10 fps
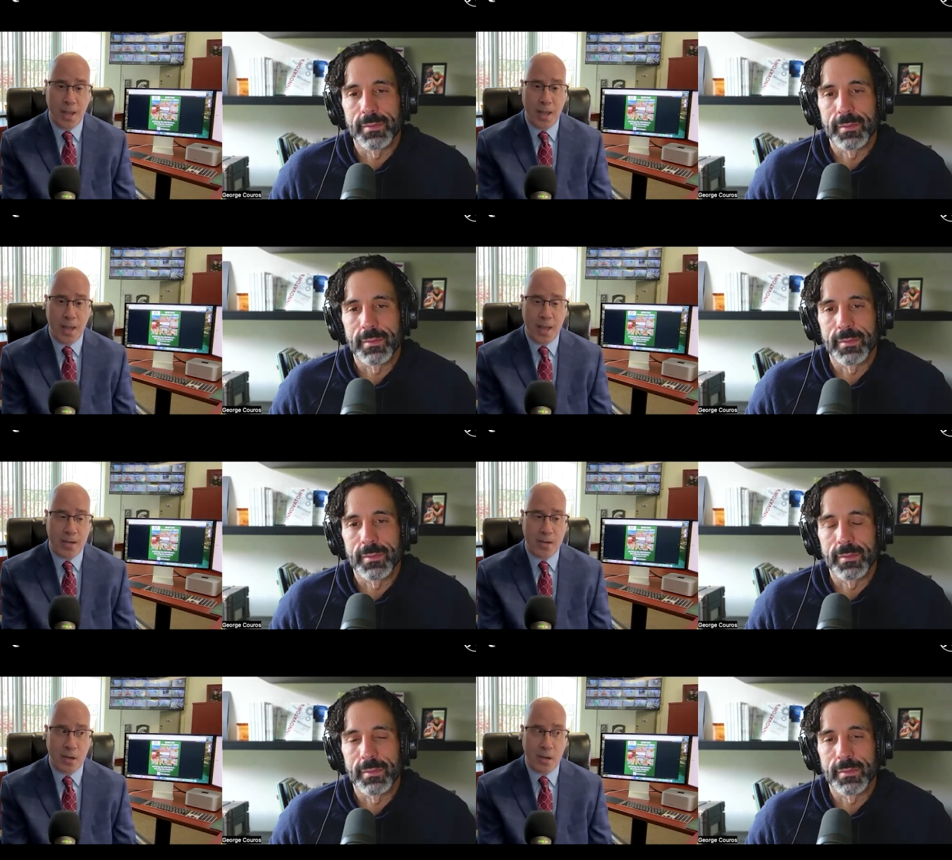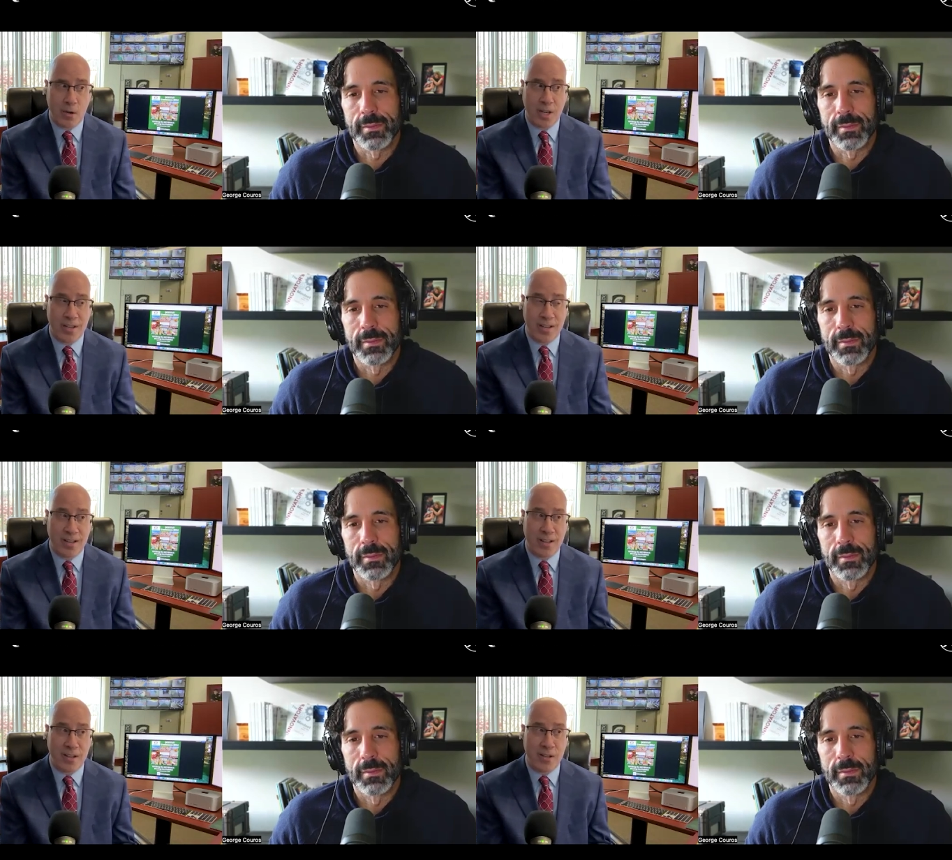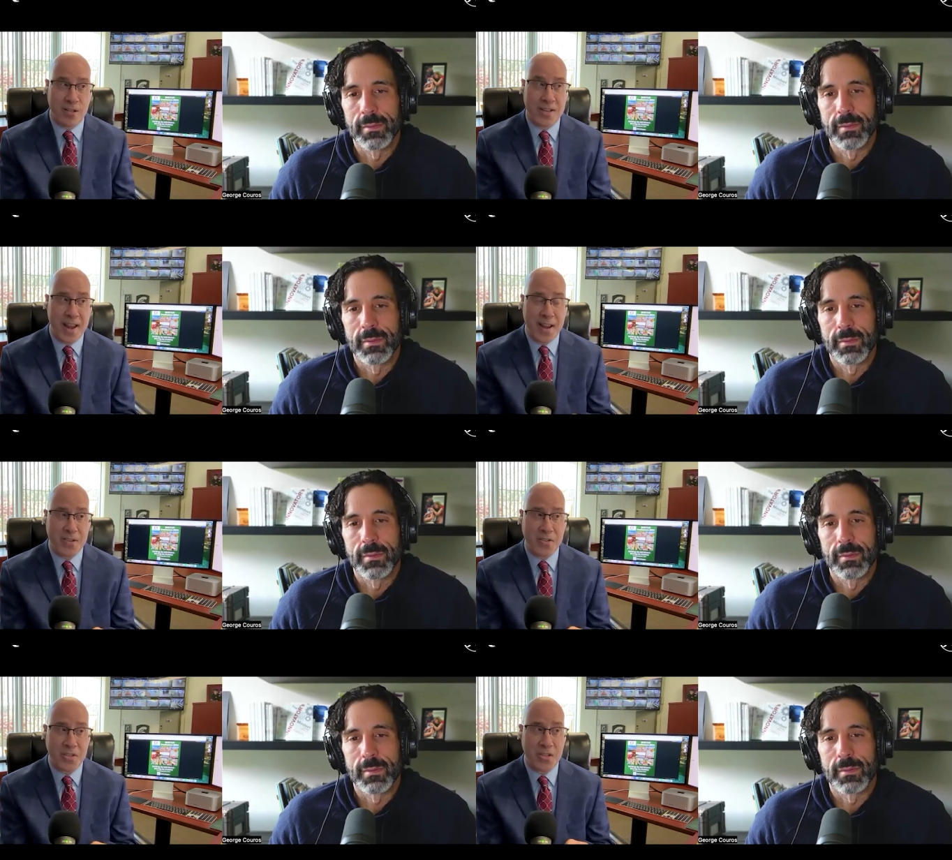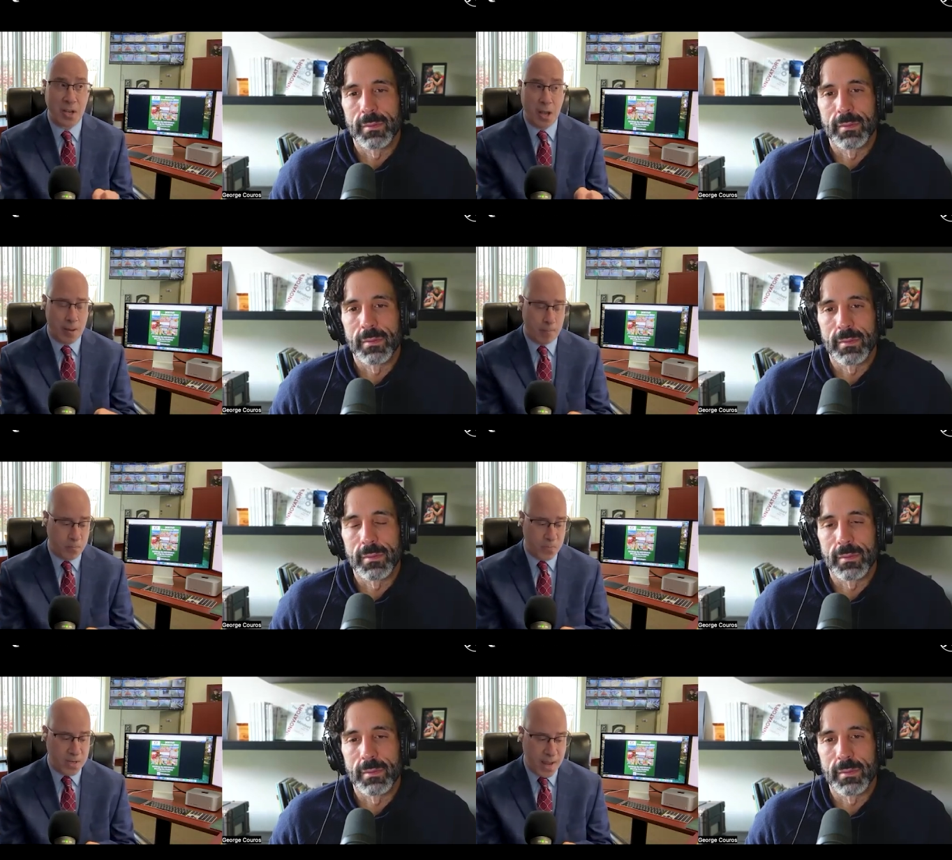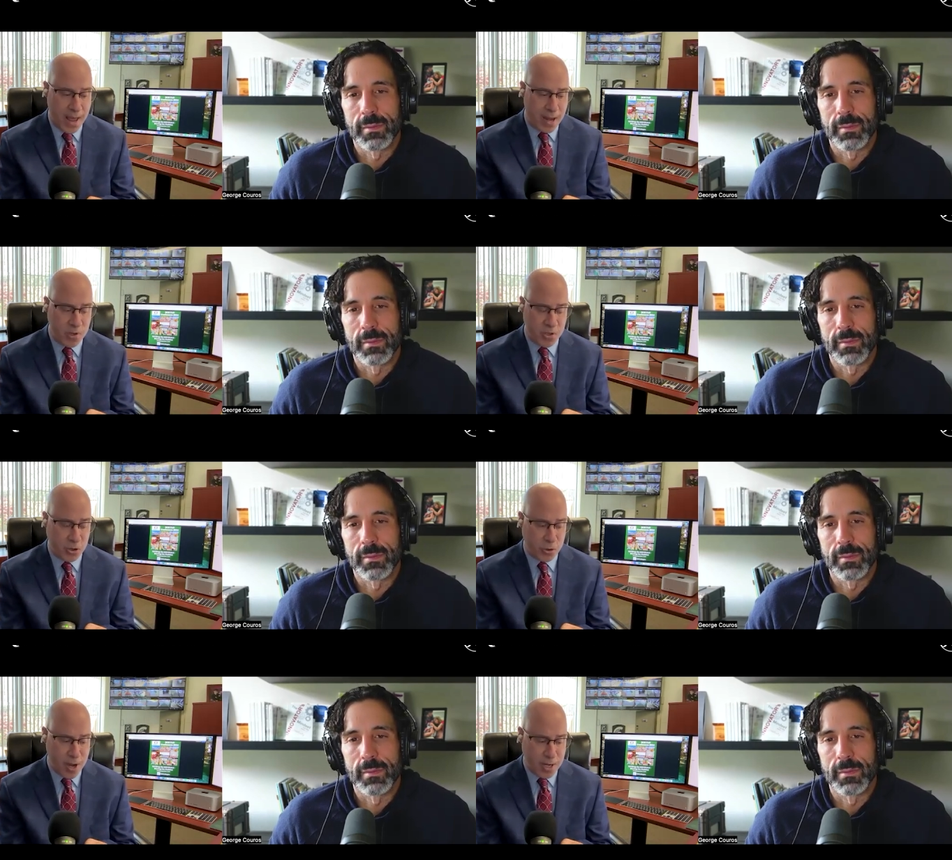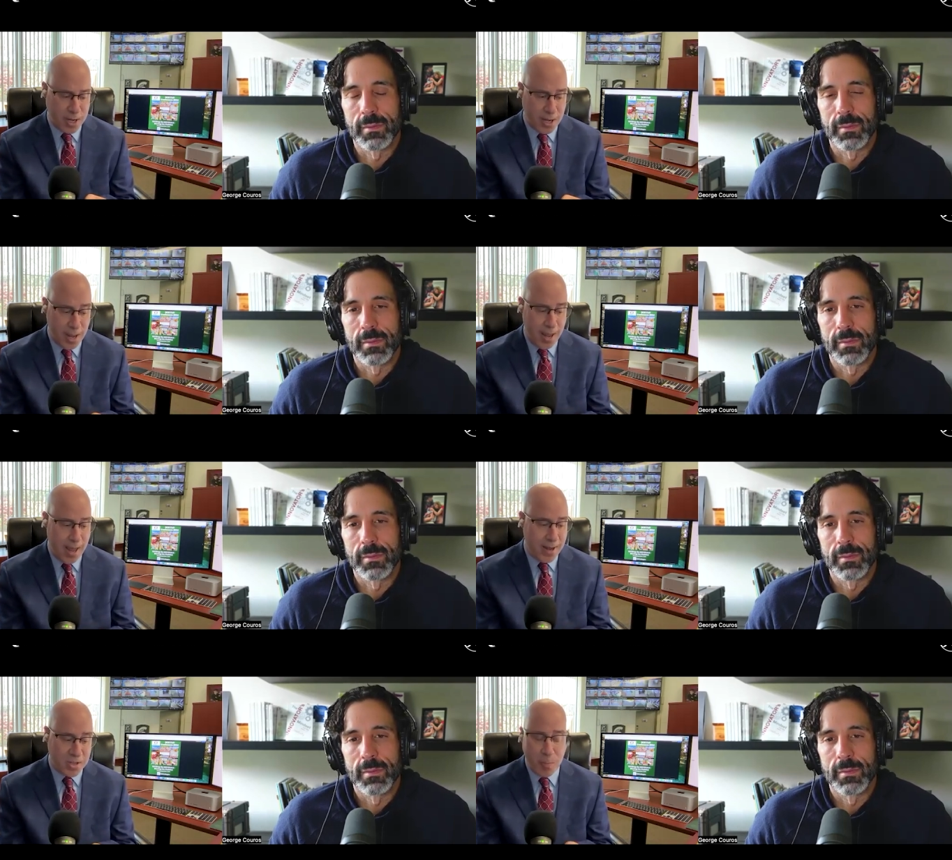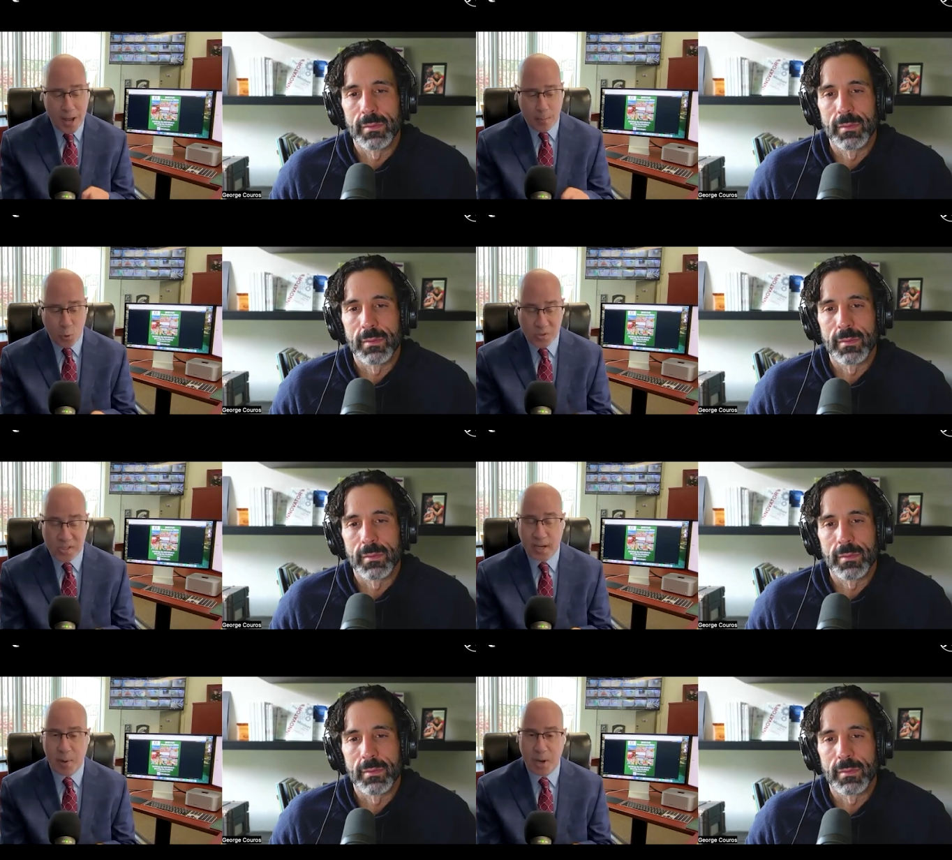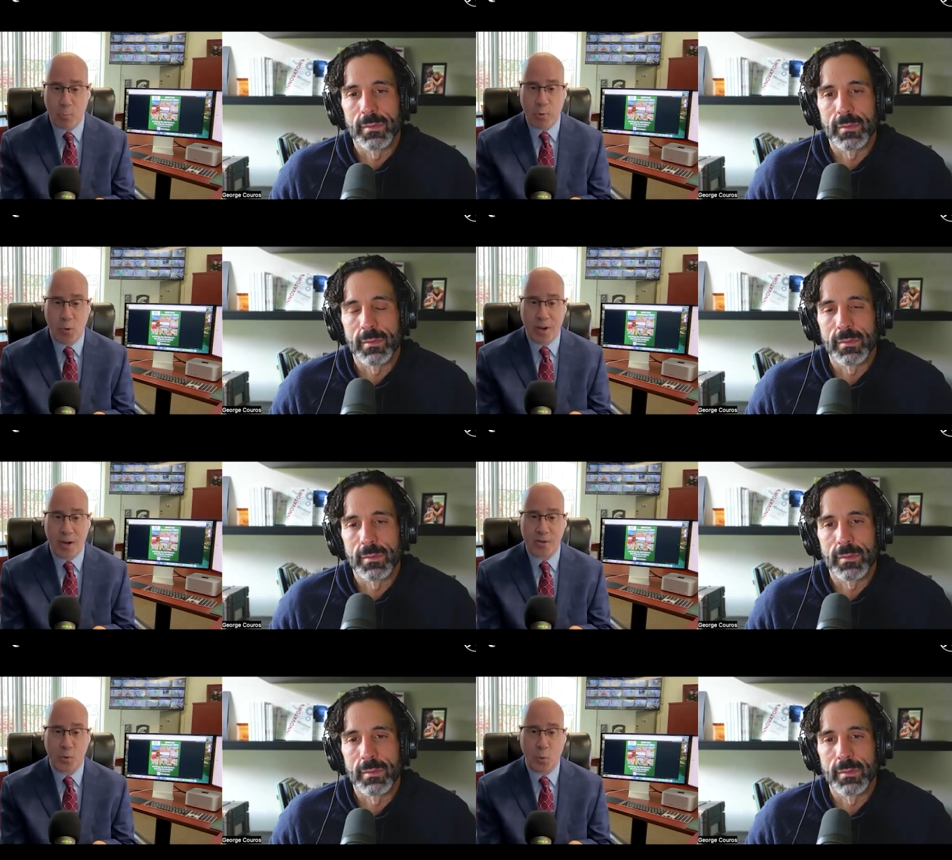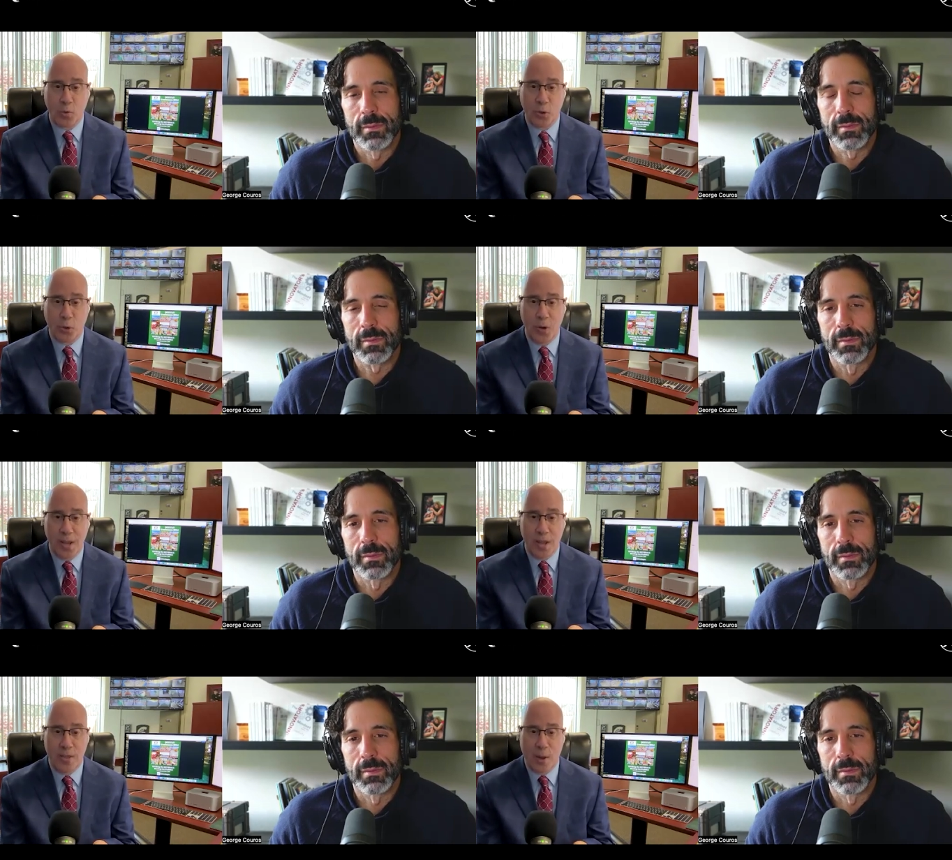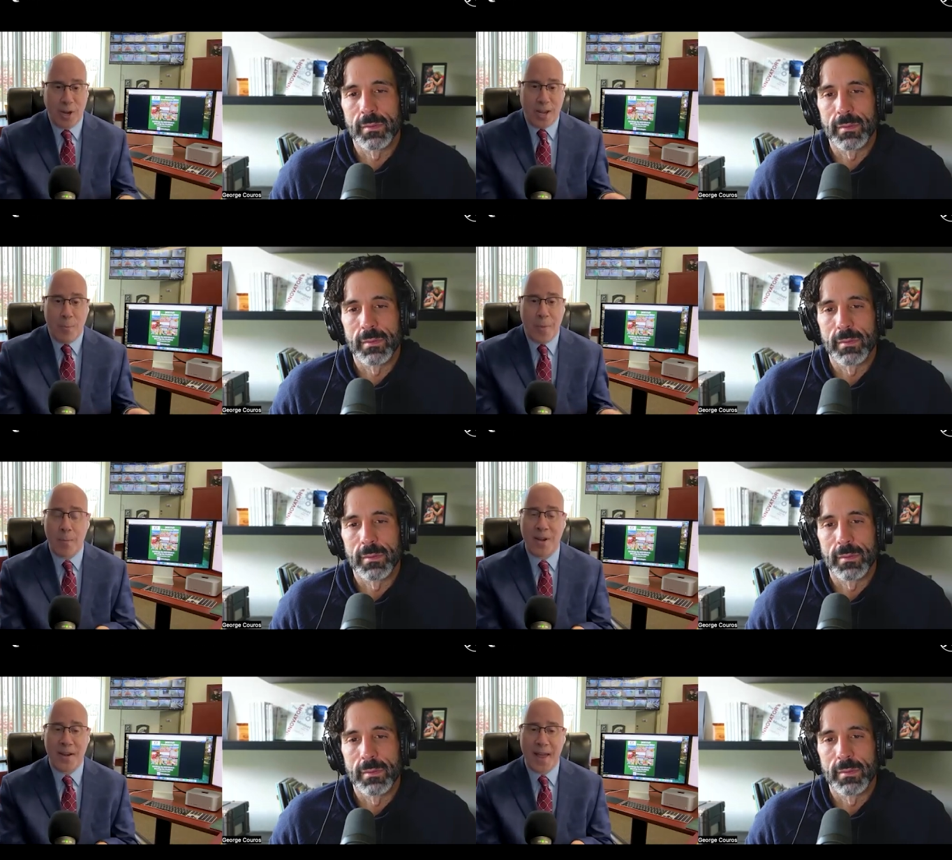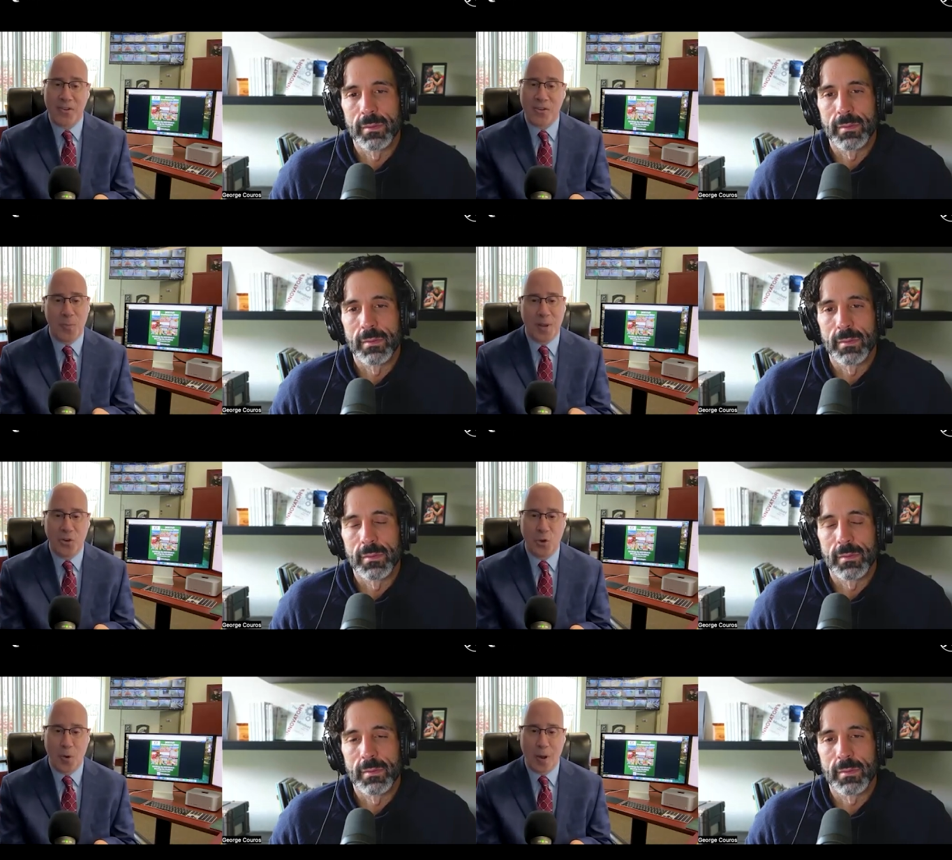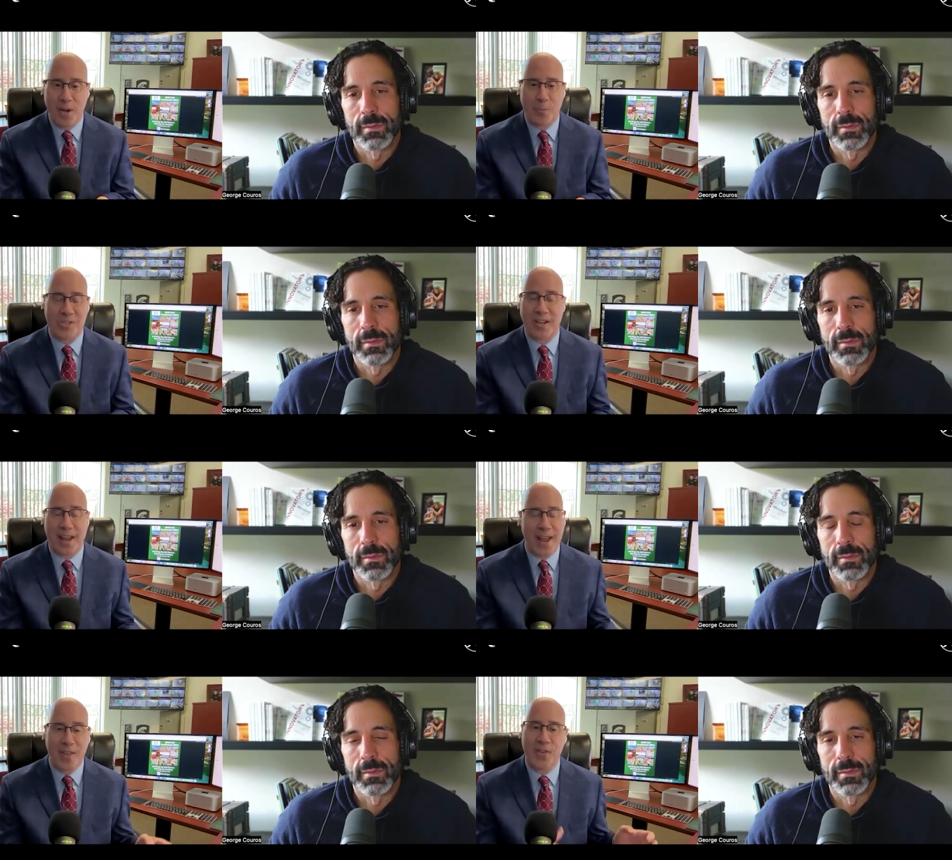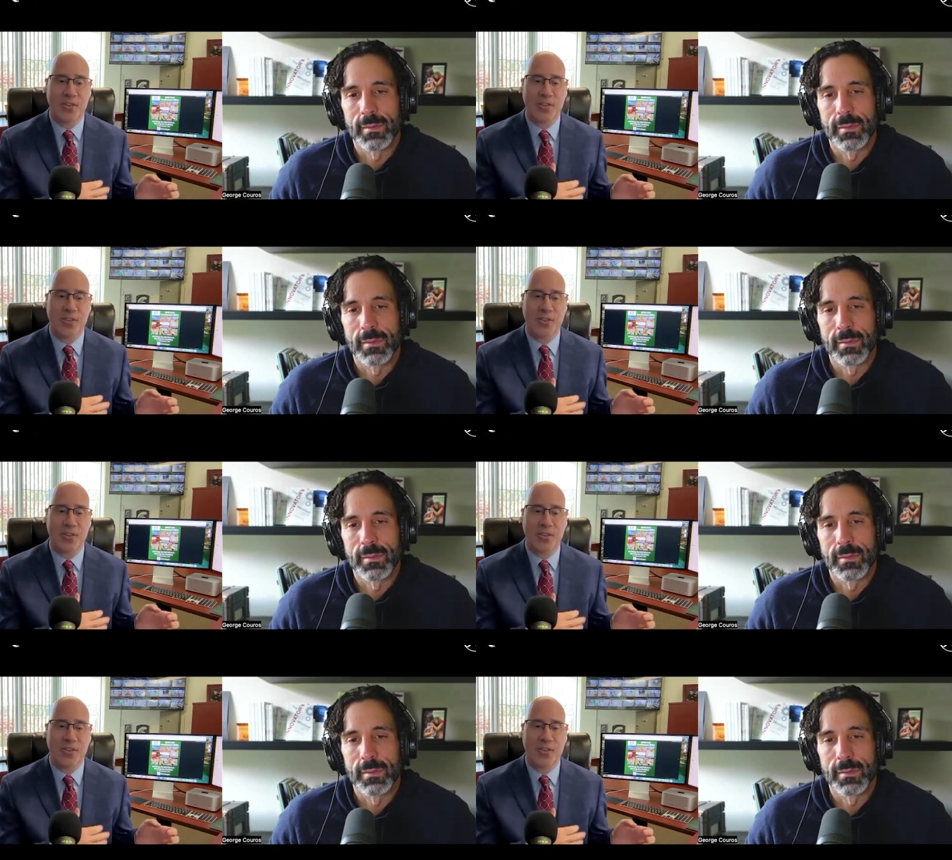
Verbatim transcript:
Speaker 1: And Dan's um, dad, Mister Turecki, and his mom, who was like a parapro at our school too, they were like mom and dad to me too. I mean, it was like I had this